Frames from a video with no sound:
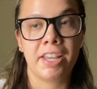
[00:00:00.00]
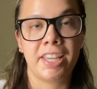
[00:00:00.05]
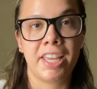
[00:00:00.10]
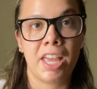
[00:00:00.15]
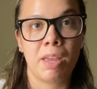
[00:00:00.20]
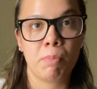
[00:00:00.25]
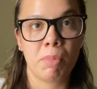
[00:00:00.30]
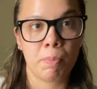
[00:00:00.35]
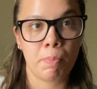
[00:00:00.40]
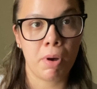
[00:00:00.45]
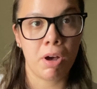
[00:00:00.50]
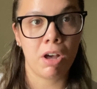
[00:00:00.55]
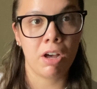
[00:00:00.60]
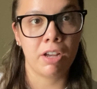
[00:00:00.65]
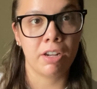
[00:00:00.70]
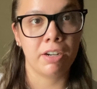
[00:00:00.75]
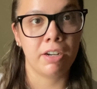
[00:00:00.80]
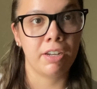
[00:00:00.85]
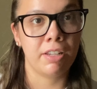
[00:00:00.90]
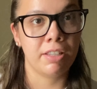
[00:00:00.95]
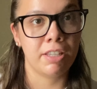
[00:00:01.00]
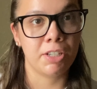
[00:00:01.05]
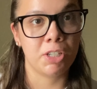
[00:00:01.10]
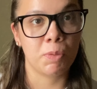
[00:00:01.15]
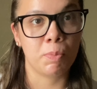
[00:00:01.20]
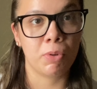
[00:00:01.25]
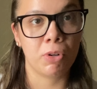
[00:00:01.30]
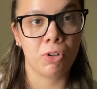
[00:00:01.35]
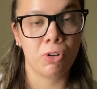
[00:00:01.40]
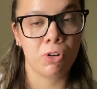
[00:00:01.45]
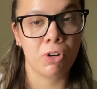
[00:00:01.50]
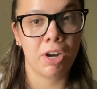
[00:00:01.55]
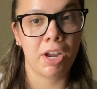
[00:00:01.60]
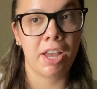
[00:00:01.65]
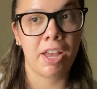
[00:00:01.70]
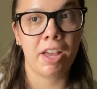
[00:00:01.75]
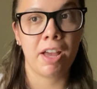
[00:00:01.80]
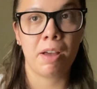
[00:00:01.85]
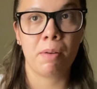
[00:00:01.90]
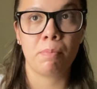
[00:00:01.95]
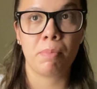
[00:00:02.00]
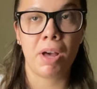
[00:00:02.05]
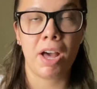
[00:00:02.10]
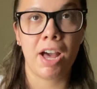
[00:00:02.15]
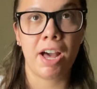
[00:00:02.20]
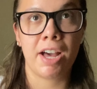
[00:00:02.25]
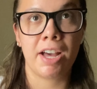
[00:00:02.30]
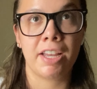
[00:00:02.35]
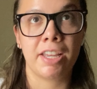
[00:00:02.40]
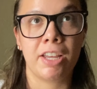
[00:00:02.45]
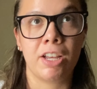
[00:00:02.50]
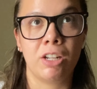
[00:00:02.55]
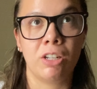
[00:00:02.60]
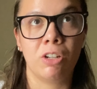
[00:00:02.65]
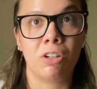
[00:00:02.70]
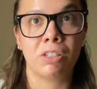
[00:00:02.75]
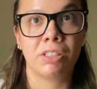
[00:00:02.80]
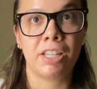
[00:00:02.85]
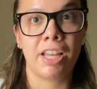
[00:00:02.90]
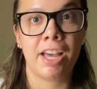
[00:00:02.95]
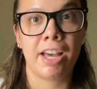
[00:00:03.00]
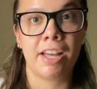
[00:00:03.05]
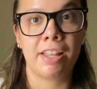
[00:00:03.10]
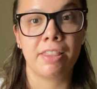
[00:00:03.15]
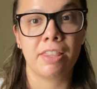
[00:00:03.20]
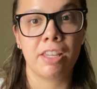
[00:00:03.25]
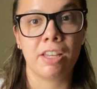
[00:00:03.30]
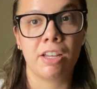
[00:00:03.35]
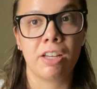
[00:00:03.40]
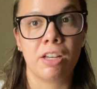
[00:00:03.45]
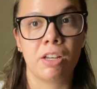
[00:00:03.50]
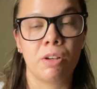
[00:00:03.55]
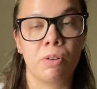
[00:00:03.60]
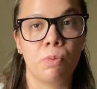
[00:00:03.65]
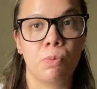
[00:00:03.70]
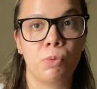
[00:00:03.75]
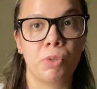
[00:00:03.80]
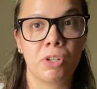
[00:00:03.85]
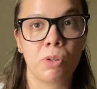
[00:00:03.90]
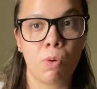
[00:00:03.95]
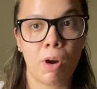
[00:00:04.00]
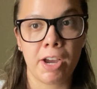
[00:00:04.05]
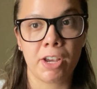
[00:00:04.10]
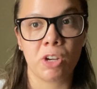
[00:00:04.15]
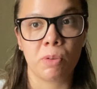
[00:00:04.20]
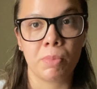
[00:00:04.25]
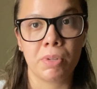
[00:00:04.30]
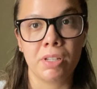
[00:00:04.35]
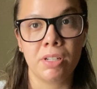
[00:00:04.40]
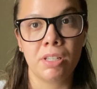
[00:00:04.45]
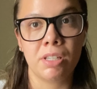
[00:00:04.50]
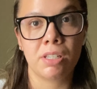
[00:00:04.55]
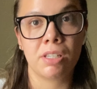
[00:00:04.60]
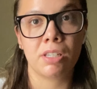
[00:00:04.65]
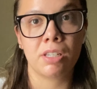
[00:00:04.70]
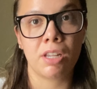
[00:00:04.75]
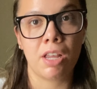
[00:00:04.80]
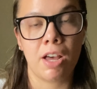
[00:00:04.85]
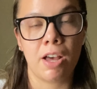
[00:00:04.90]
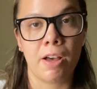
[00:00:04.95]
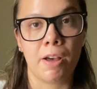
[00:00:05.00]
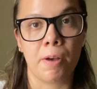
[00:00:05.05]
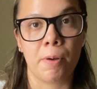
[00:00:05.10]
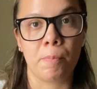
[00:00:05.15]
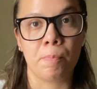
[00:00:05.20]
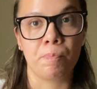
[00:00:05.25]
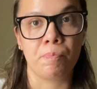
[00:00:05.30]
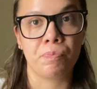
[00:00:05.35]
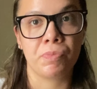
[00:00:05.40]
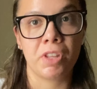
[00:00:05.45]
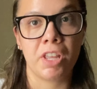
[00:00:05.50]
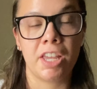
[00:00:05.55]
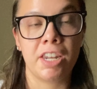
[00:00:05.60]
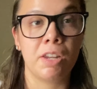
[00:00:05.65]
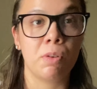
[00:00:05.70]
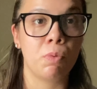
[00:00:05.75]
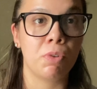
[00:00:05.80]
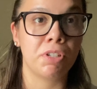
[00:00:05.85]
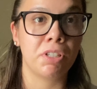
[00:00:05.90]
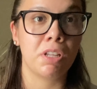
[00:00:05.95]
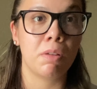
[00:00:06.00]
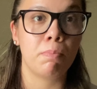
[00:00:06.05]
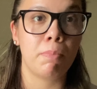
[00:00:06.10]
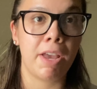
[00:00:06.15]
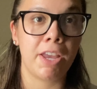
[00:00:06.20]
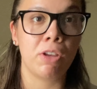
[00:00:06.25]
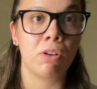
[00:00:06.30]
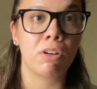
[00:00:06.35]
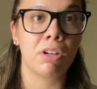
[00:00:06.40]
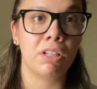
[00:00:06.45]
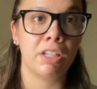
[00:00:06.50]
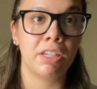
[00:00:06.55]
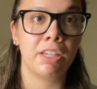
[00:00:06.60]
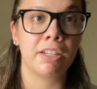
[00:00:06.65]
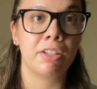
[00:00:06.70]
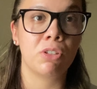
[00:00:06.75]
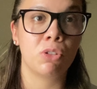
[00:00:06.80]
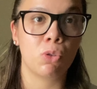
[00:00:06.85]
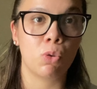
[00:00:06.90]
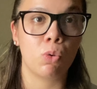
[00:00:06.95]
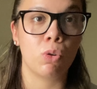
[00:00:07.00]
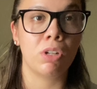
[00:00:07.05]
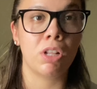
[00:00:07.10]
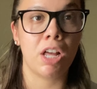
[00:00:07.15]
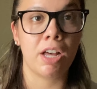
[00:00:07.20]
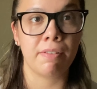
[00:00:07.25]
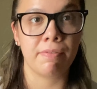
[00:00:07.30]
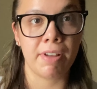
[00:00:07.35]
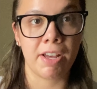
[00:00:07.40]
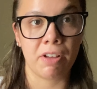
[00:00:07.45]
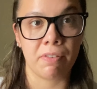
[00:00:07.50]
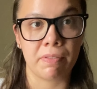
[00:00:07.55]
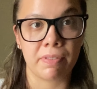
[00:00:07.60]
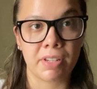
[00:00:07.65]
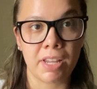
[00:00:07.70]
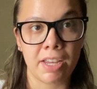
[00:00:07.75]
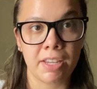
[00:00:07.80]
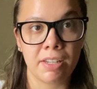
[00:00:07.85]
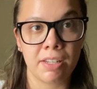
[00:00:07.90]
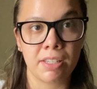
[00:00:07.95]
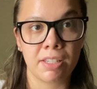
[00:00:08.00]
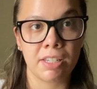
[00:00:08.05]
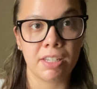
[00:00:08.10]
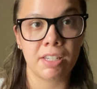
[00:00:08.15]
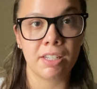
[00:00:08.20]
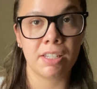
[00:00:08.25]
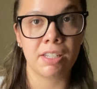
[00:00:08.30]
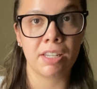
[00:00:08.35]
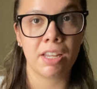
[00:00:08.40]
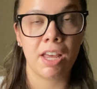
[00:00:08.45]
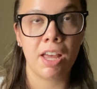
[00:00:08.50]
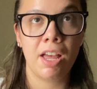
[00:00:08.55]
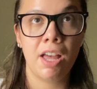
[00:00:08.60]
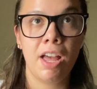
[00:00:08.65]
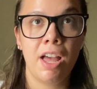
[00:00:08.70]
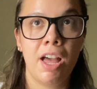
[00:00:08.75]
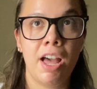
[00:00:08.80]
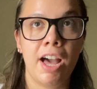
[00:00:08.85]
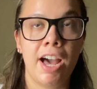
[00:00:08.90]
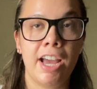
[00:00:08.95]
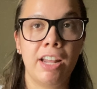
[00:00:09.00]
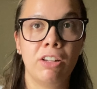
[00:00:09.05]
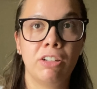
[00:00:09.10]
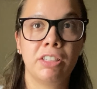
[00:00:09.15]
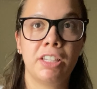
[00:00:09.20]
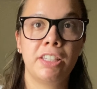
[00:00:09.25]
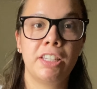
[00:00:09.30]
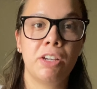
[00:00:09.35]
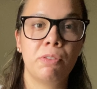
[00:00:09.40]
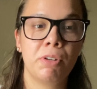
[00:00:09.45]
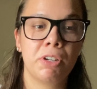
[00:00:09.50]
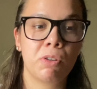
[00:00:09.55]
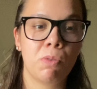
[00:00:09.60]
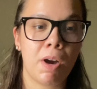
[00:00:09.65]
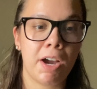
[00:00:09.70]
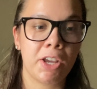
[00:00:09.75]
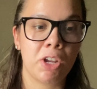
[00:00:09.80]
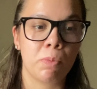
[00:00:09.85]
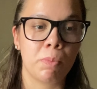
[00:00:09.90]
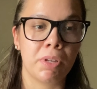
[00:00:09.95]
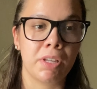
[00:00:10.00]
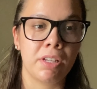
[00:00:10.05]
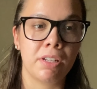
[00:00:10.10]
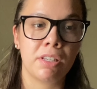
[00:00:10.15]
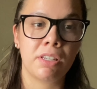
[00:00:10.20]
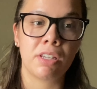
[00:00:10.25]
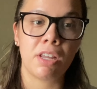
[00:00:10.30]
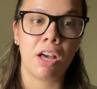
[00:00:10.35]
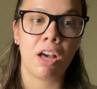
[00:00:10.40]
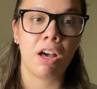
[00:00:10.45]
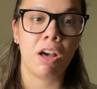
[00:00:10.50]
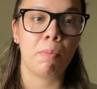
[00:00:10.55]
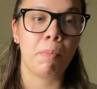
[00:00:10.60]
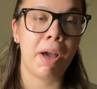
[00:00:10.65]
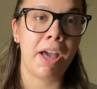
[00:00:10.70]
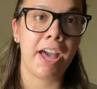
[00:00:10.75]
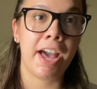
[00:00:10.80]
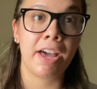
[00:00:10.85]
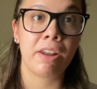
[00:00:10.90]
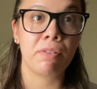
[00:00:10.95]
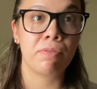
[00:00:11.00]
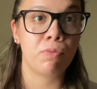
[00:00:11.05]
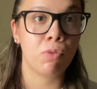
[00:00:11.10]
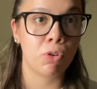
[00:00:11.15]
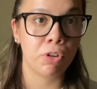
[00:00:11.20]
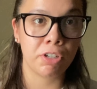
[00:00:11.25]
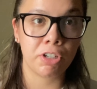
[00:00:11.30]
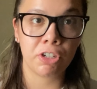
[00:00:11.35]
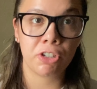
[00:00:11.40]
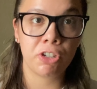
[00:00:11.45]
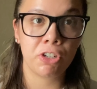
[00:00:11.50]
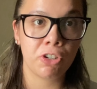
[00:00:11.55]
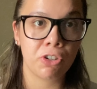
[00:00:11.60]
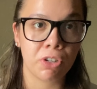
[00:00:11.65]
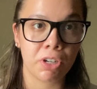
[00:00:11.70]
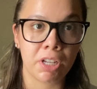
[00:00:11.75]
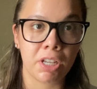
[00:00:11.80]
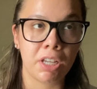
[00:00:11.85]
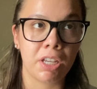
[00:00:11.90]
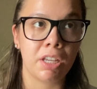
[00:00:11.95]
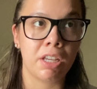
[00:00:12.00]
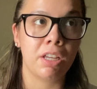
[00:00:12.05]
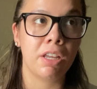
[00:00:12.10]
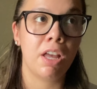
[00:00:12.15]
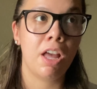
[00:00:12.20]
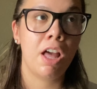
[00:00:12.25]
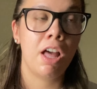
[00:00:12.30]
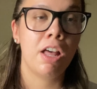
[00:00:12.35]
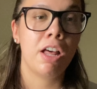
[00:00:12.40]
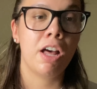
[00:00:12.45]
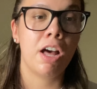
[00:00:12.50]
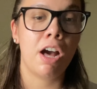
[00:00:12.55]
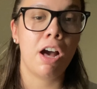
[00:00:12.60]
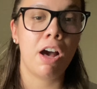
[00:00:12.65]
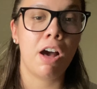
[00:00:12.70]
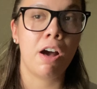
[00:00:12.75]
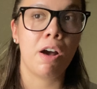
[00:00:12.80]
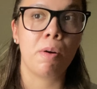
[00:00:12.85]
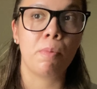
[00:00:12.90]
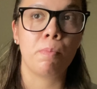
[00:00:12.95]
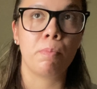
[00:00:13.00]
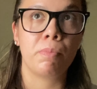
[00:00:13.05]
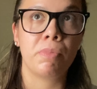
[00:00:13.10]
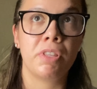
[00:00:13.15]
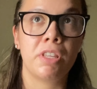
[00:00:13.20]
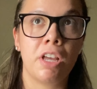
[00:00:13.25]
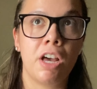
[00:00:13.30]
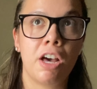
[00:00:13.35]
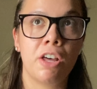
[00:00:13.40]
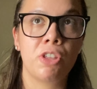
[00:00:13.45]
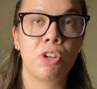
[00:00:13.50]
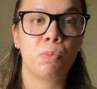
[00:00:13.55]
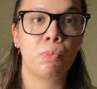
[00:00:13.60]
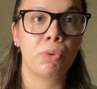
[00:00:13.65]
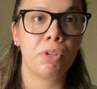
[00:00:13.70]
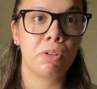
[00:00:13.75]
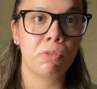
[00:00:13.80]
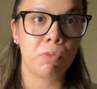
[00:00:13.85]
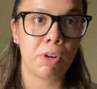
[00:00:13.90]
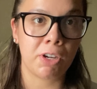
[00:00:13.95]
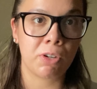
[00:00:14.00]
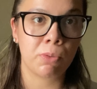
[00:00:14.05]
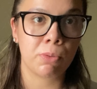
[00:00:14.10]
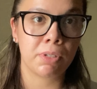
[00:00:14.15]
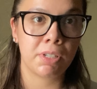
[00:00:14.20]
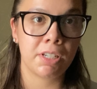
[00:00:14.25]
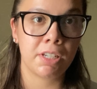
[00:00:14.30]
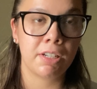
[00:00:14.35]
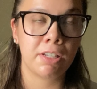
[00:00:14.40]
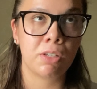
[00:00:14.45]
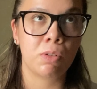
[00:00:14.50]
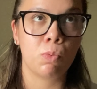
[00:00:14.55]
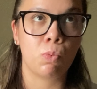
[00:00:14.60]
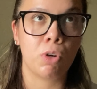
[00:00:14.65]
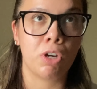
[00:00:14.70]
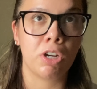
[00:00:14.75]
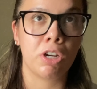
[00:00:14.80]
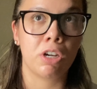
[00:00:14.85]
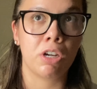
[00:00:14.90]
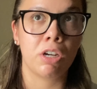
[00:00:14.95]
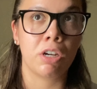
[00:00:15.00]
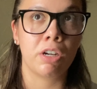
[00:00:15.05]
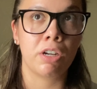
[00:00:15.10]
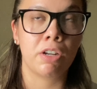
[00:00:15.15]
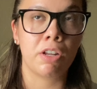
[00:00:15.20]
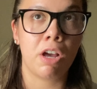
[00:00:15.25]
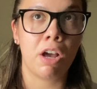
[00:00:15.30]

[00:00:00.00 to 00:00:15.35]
came upon this program. I looked at the requirements, and it was the Mayo Clinic School of Health Sciences. I looked at the requirements. I had a 4-year degree. Other prerequisites were